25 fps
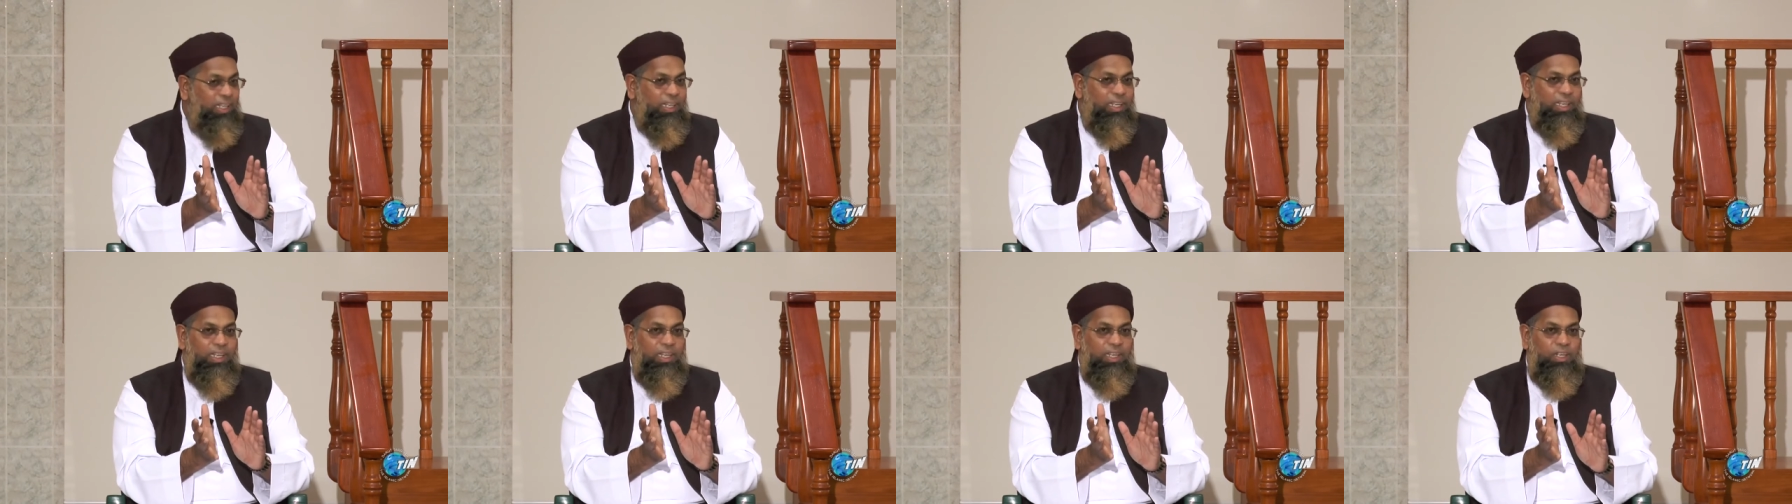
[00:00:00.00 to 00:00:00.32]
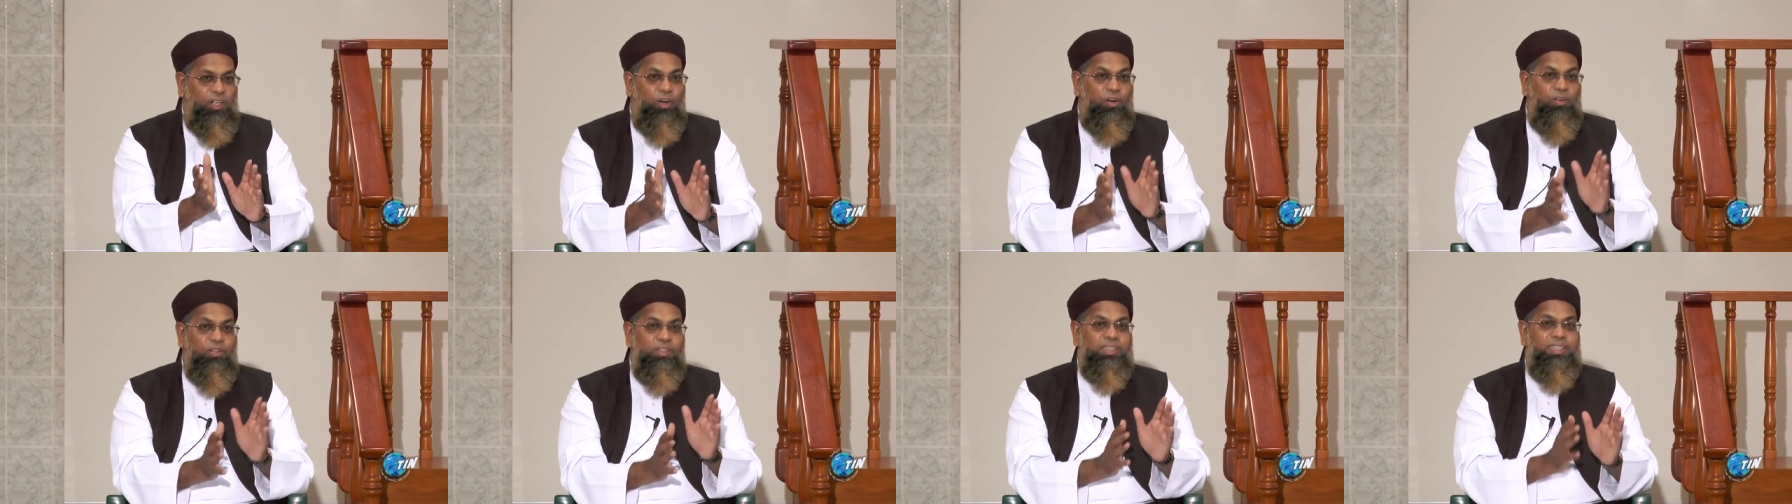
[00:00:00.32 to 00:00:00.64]
He
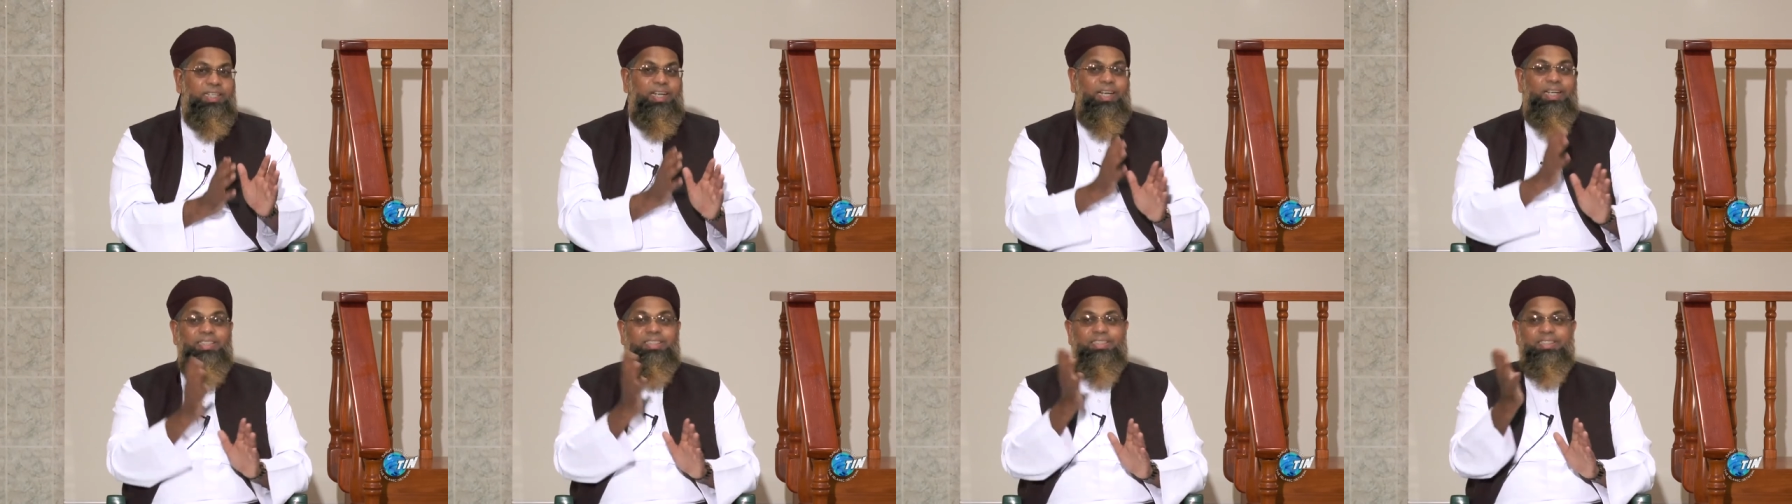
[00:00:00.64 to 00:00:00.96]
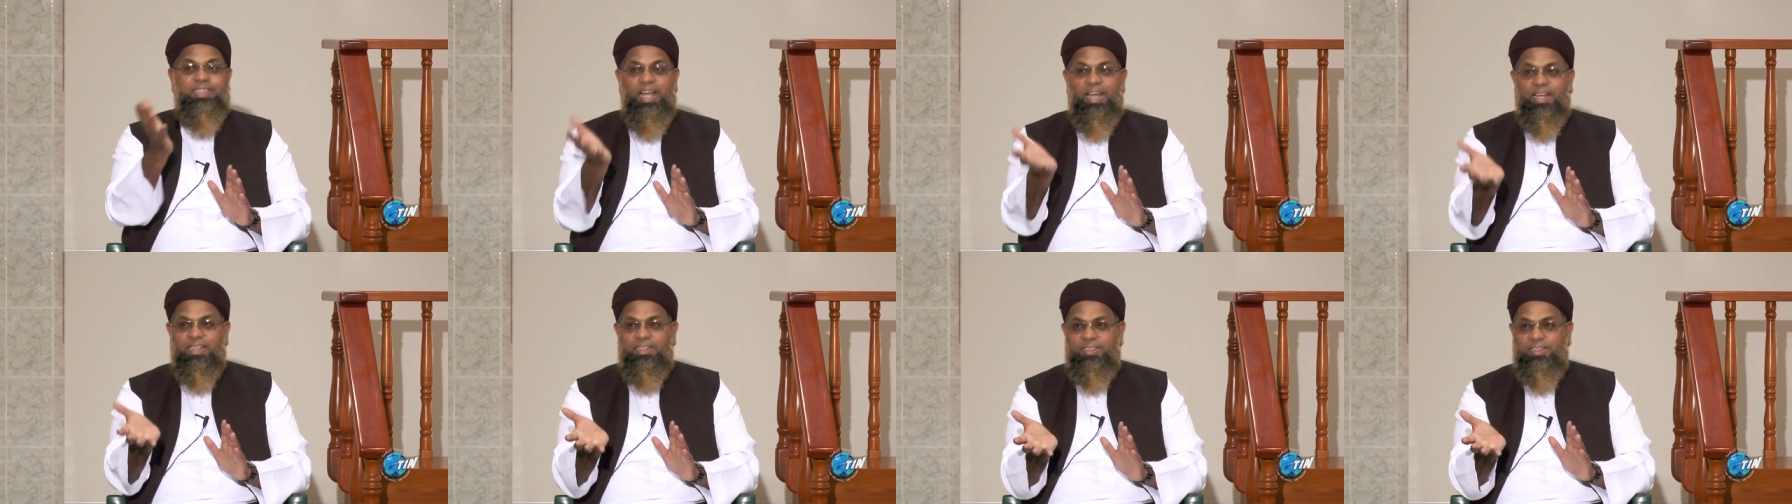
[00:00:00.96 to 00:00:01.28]

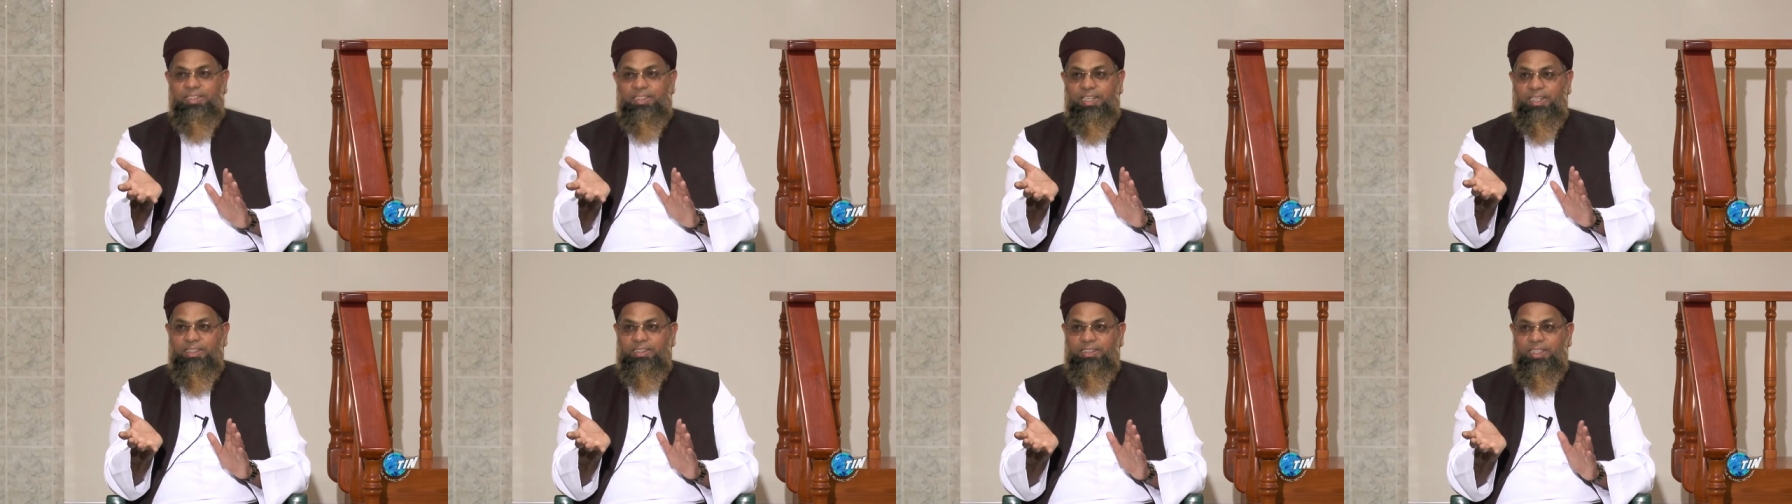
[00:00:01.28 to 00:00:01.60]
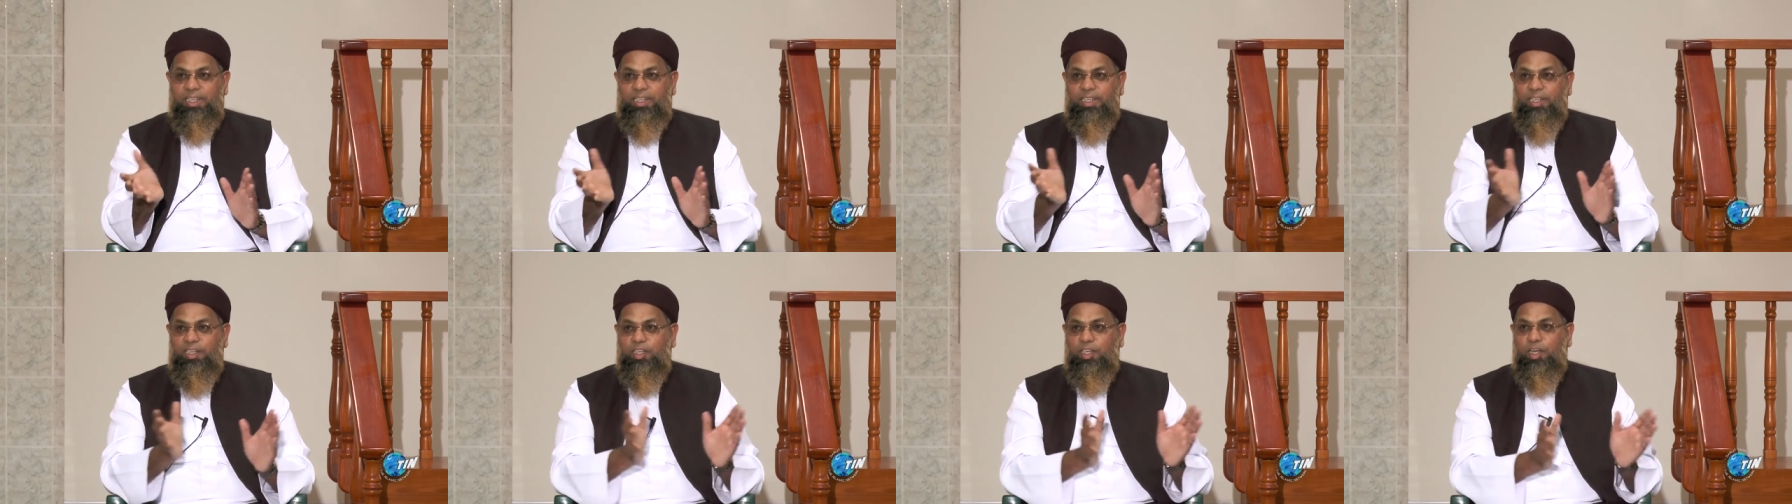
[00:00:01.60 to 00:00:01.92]
counterattacks that
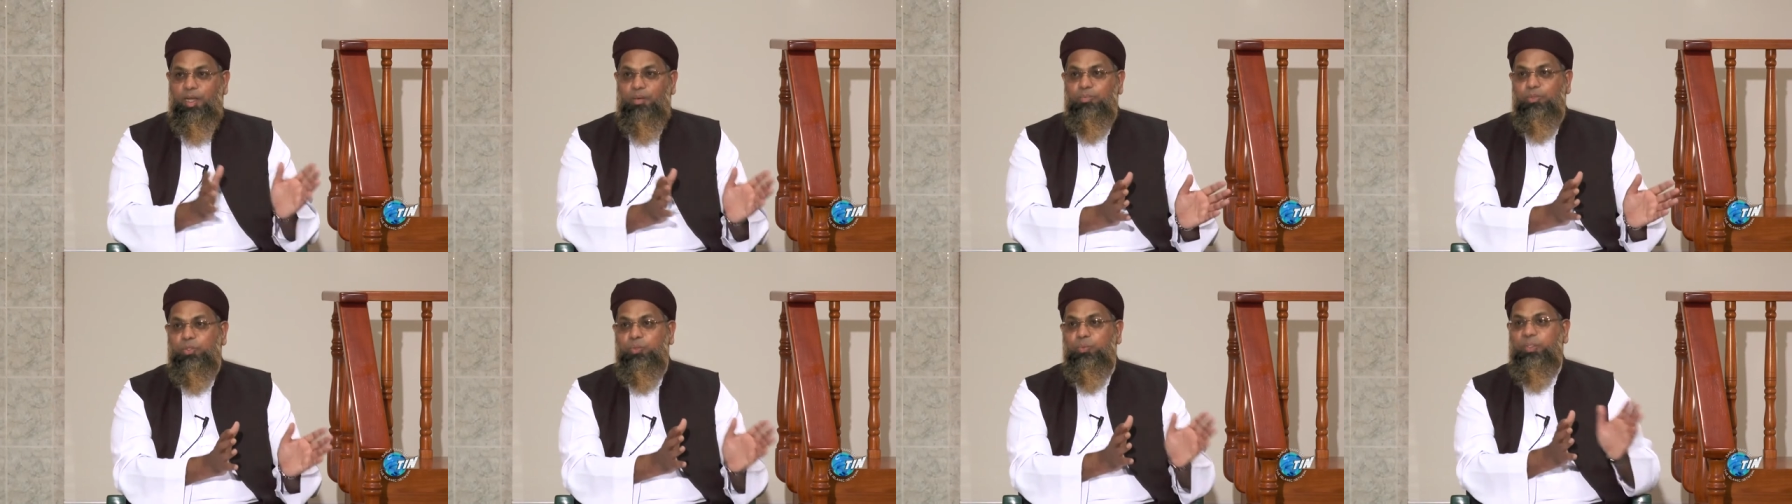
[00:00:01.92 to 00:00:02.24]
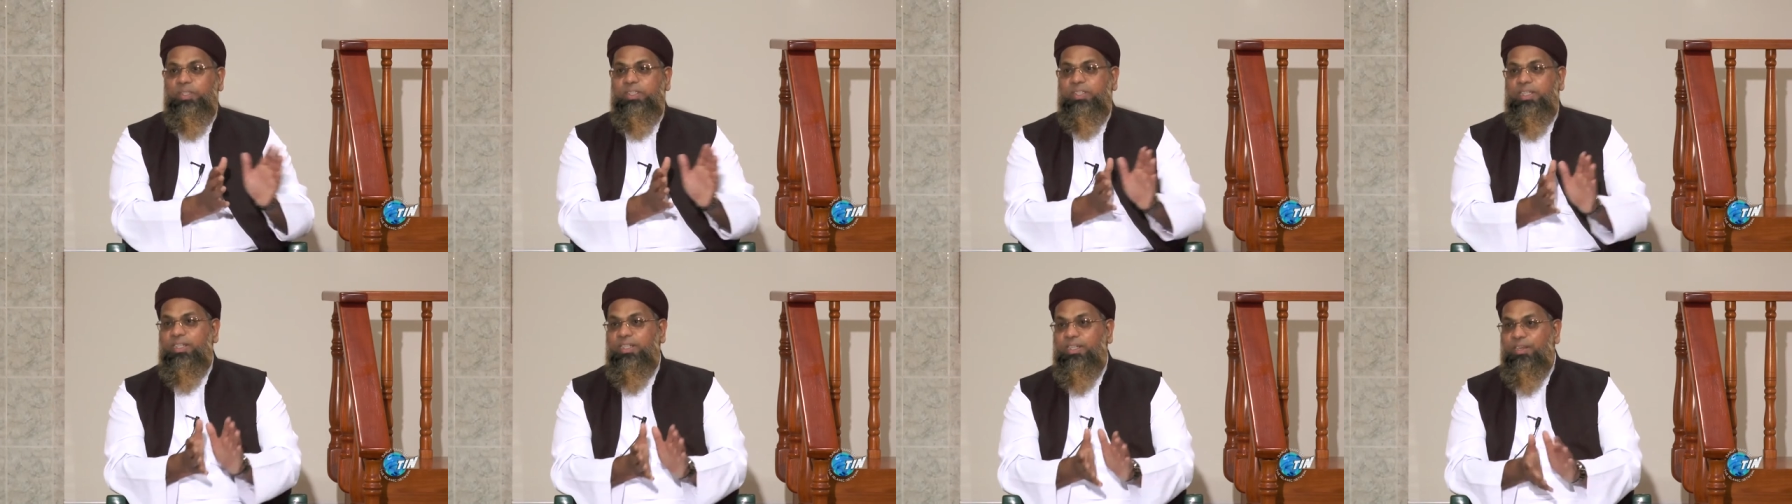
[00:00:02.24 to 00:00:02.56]
and he comes
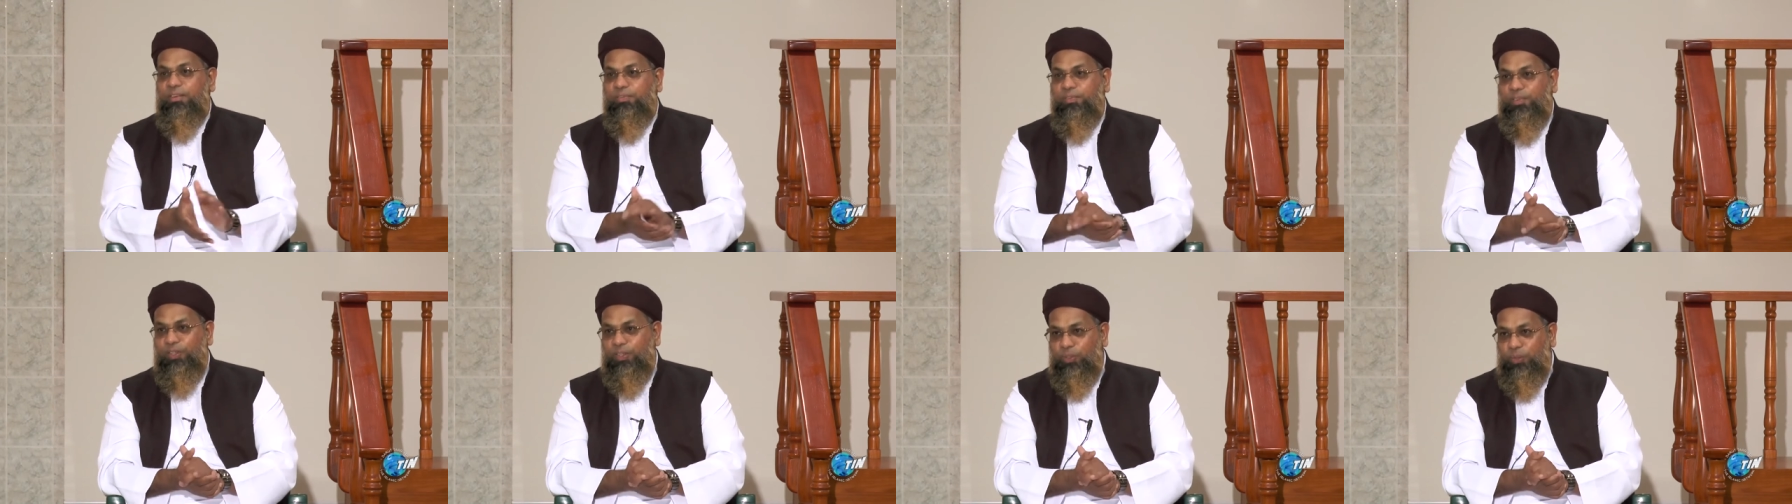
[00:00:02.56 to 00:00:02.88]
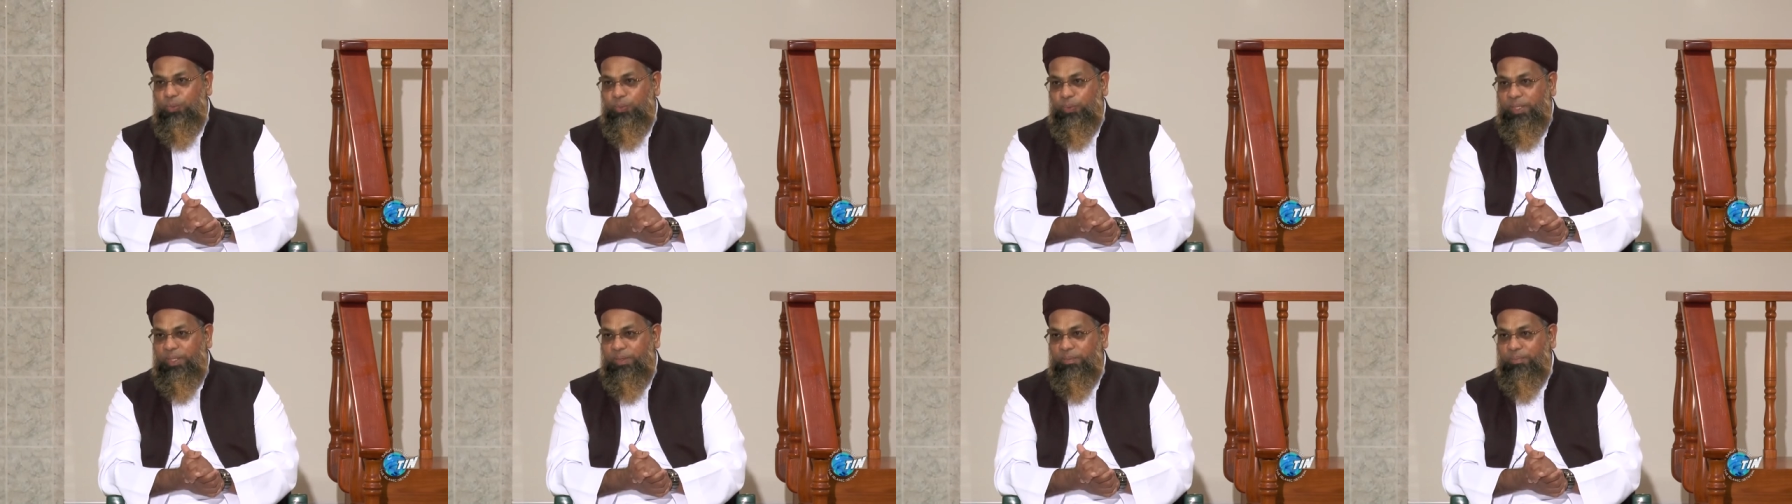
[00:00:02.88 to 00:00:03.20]
with a different
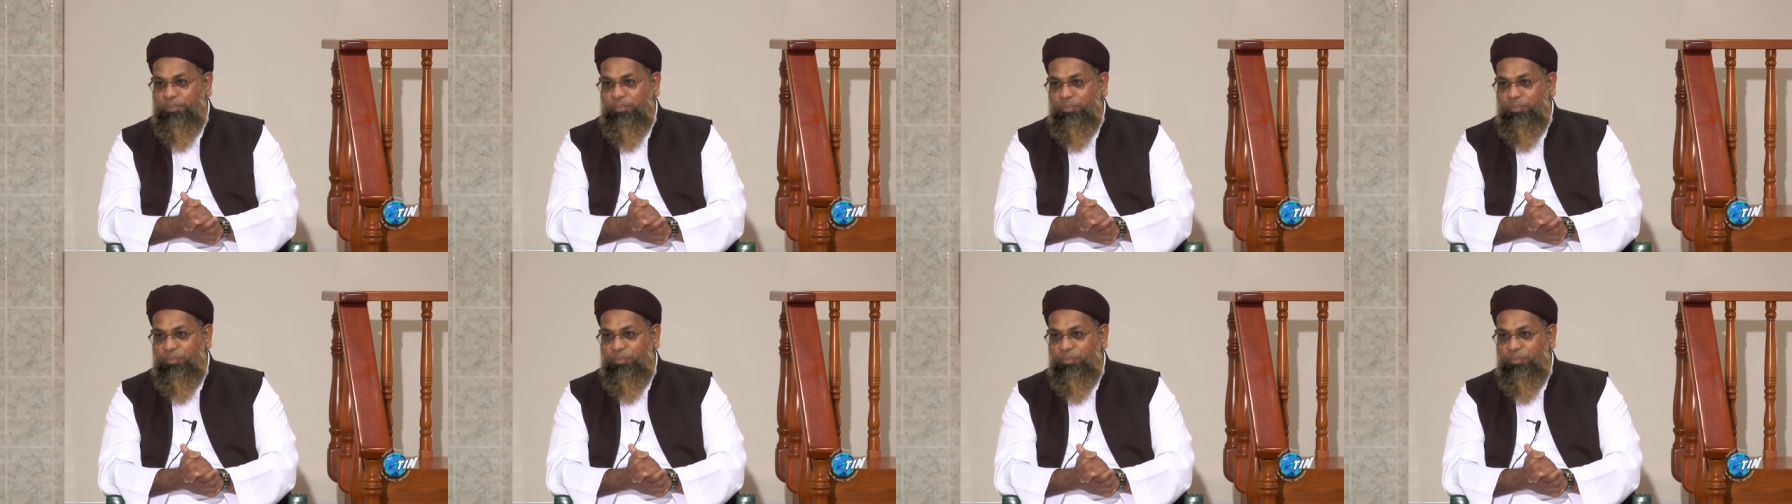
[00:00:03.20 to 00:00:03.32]
way.